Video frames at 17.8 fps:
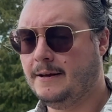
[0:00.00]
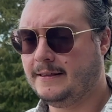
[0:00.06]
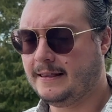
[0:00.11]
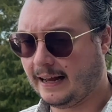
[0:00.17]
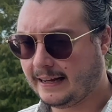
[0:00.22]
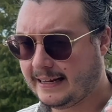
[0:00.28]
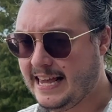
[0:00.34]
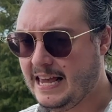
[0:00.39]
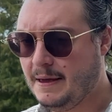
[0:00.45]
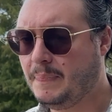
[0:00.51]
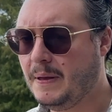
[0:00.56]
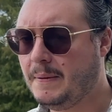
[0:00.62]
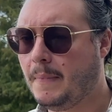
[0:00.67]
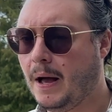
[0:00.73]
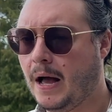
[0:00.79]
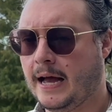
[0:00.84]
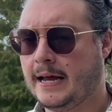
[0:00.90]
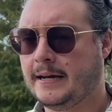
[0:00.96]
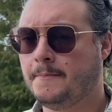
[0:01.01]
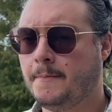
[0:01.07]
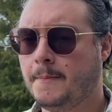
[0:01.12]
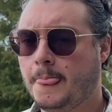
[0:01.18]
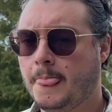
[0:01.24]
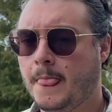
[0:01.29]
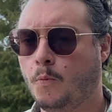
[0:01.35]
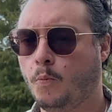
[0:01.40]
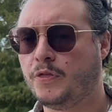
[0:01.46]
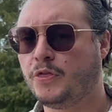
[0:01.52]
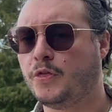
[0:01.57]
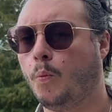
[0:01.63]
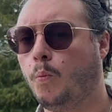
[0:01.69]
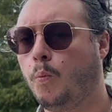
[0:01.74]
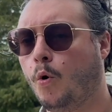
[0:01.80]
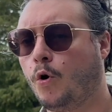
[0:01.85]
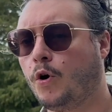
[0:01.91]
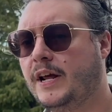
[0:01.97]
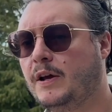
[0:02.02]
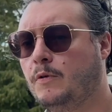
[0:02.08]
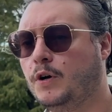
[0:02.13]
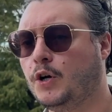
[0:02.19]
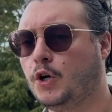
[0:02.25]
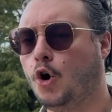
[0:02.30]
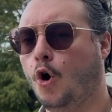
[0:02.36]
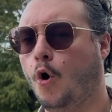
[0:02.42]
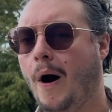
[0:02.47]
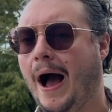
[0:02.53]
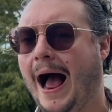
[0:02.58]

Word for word: Now, keep in mind, when the warning would go